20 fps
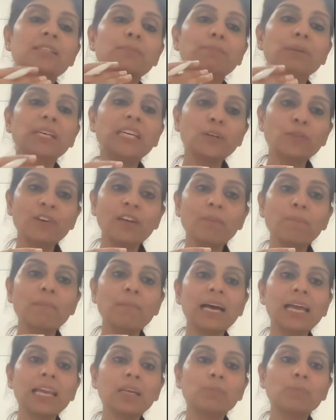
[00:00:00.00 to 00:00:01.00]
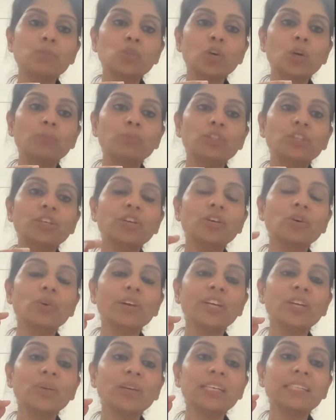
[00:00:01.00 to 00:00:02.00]
B12 malabsorption, you're
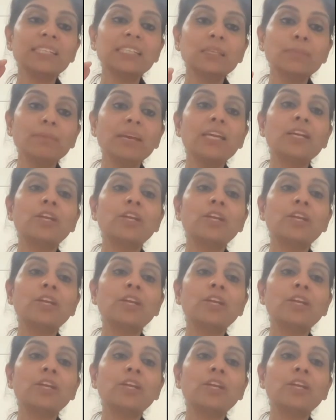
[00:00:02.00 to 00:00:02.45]
going to estimate